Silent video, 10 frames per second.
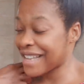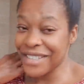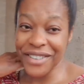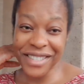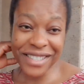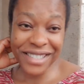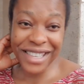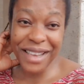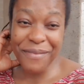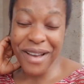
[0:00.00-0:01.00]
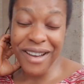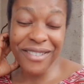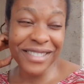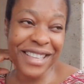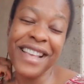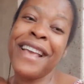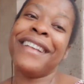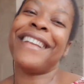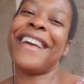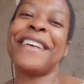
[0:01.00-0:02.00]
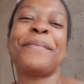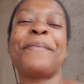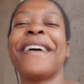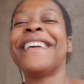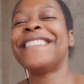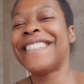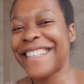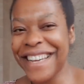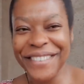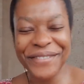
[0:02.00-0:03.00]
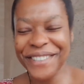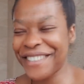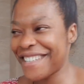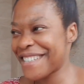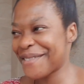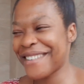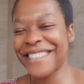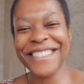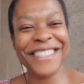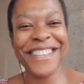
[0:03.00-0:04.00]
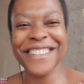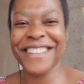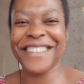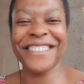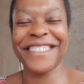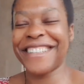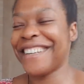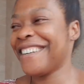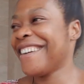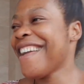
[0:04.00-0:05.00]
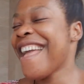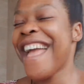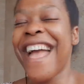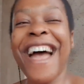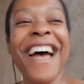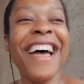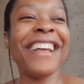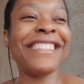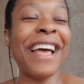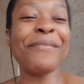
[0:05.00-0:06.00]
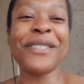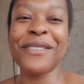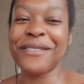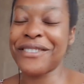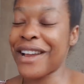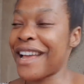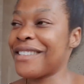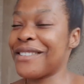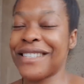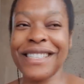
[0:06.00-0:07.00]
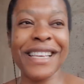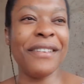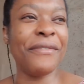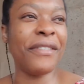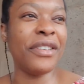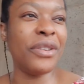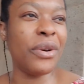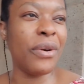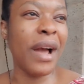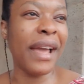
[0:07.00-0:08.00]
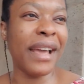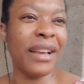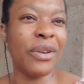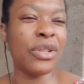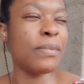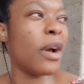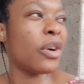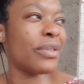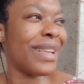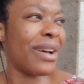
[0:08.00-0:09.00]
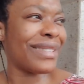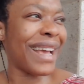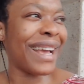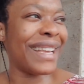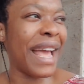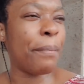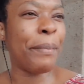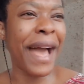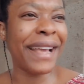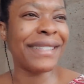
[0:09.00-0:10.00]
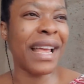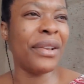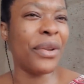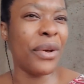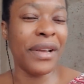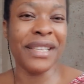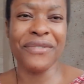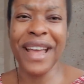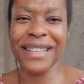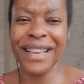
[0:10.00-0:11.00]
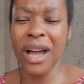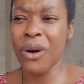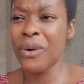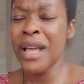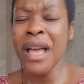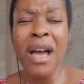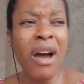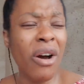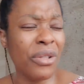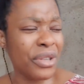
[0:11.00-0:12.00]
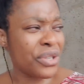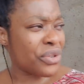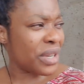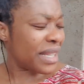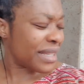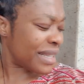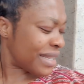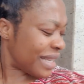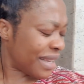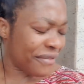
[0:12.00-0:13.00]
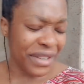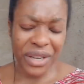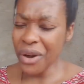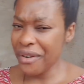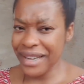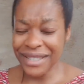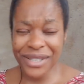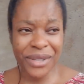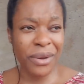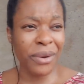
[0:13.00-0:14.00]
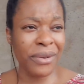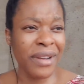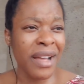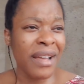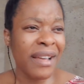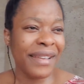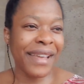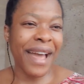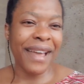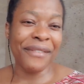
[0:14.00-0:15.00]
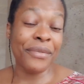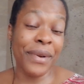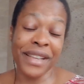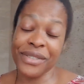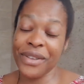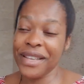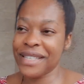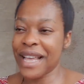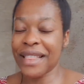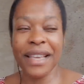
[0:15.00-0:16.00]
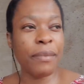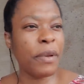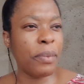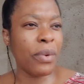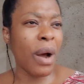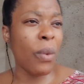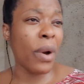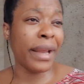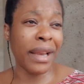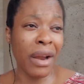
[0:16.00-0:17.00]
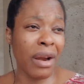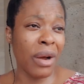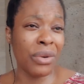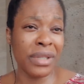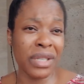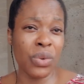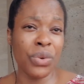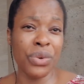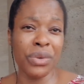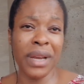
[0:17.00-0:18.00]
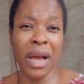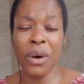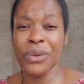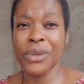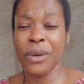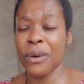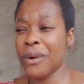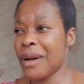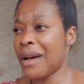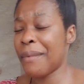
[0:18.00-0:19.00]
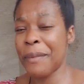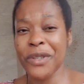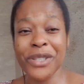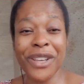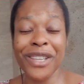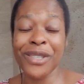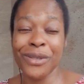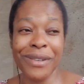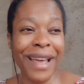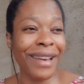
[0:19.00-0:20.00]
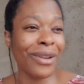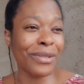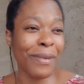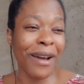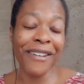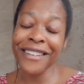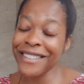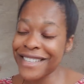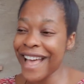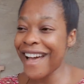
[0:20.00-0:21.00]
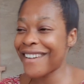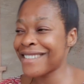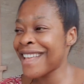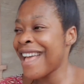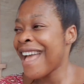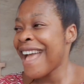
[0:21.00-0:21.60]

I just came out. Naya is preparing dinner for us. was such a good girl. And I'm still trying to see if, you know, I can go to my uncle's house. I can hear bikes and noise right now on the streets. It's evening already, so yeah, everywhere is noisy. I think people are walking around Uru now. So um, I'm just going to head out to my uncle's house.